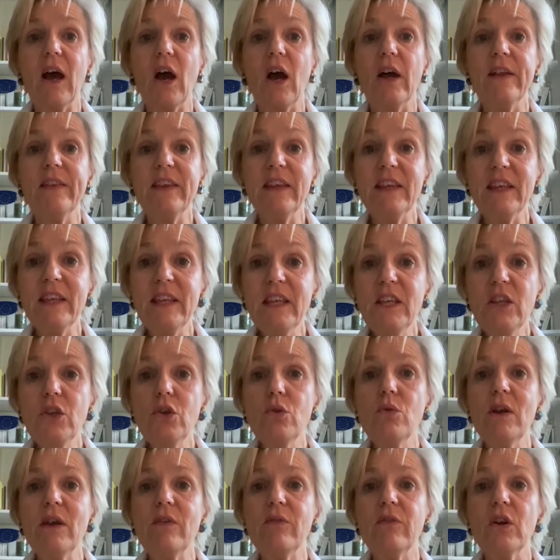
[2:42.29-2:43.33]
an
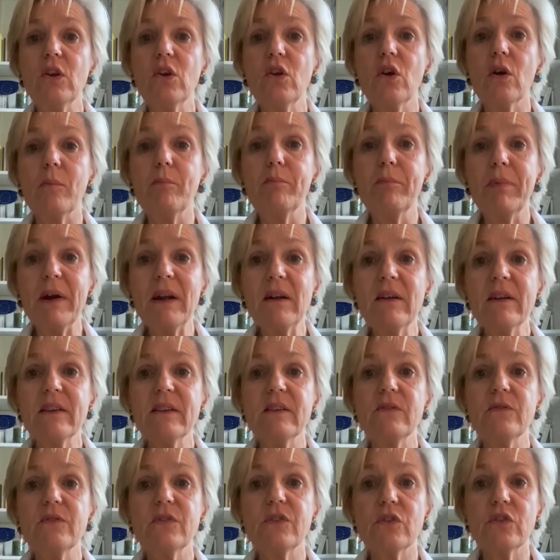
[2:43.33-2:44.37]
EU-level
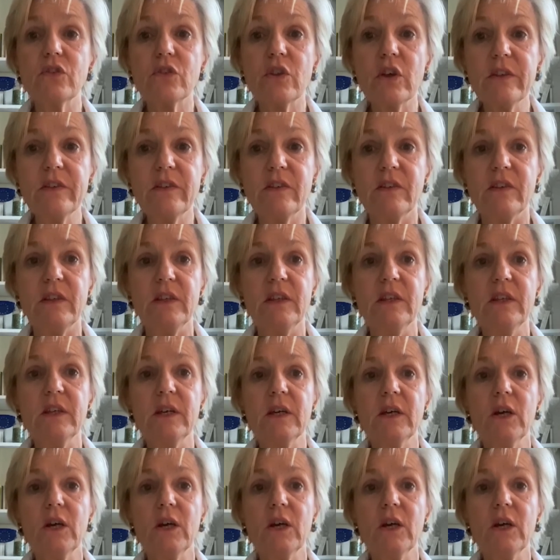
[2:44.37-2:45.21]
comparative study